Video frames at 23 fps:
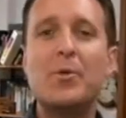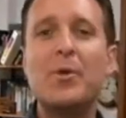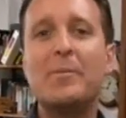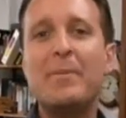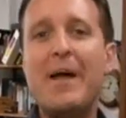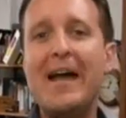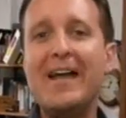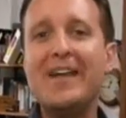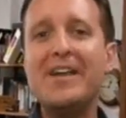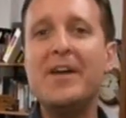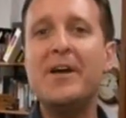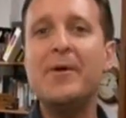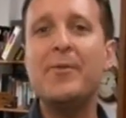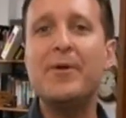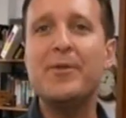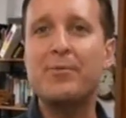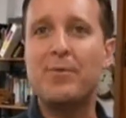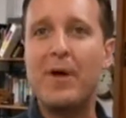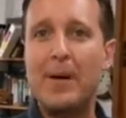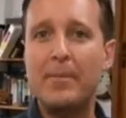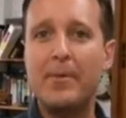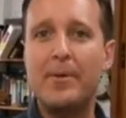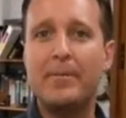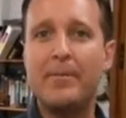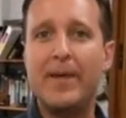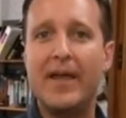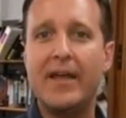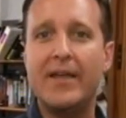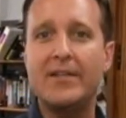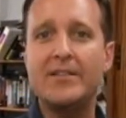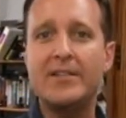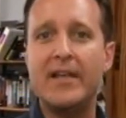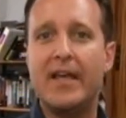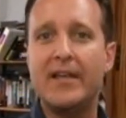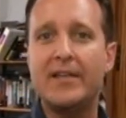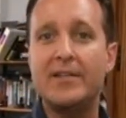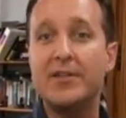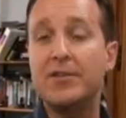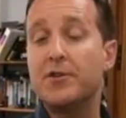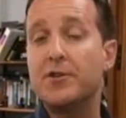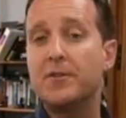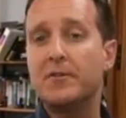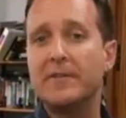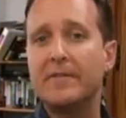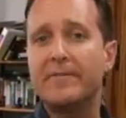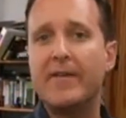So we're back here with Robert Beggs at
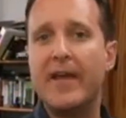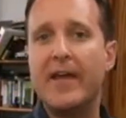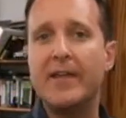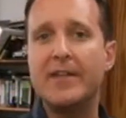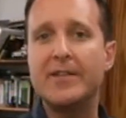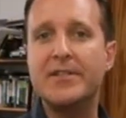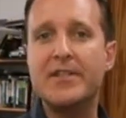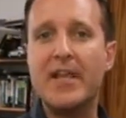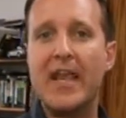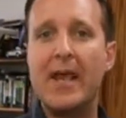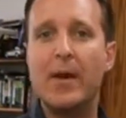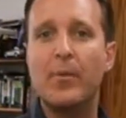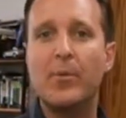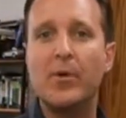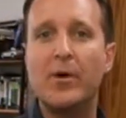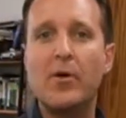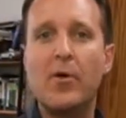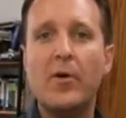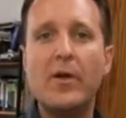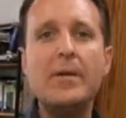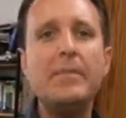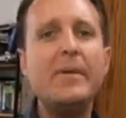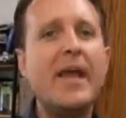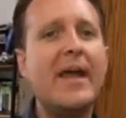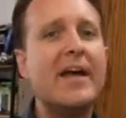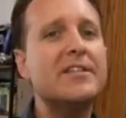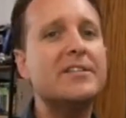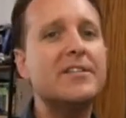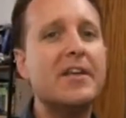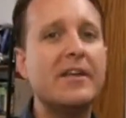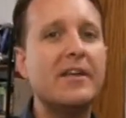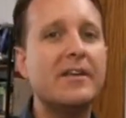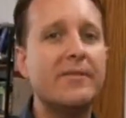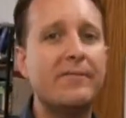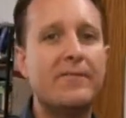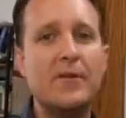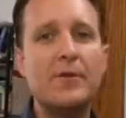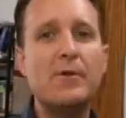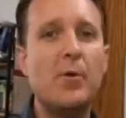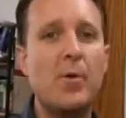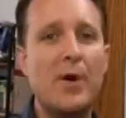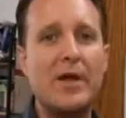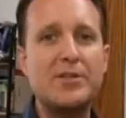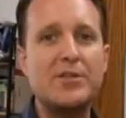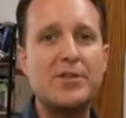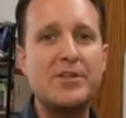Digital Defense, and we're going to be asking a few
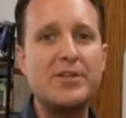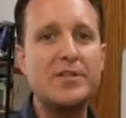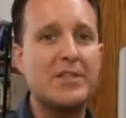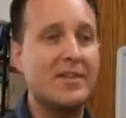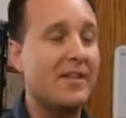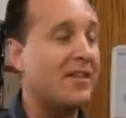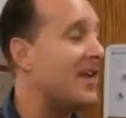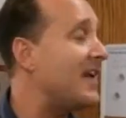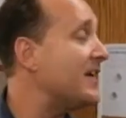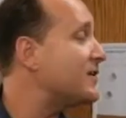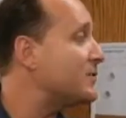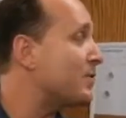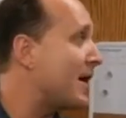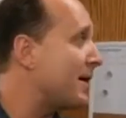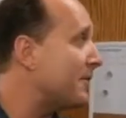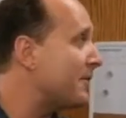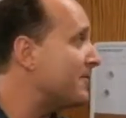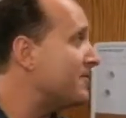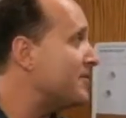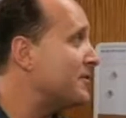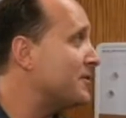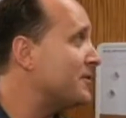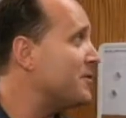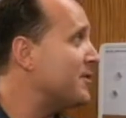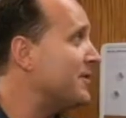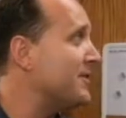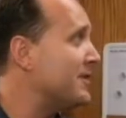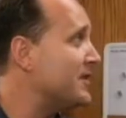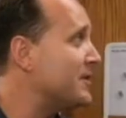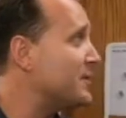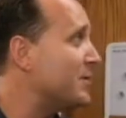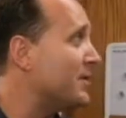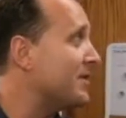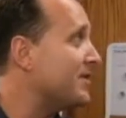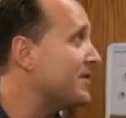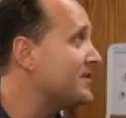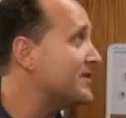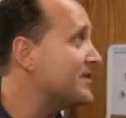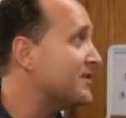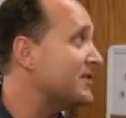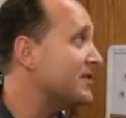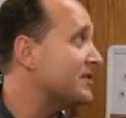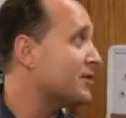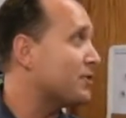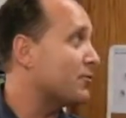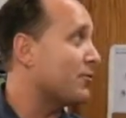questions, and thanks, Robert, for doing this with us.
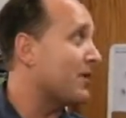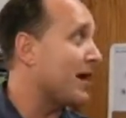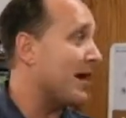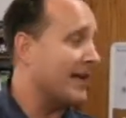This is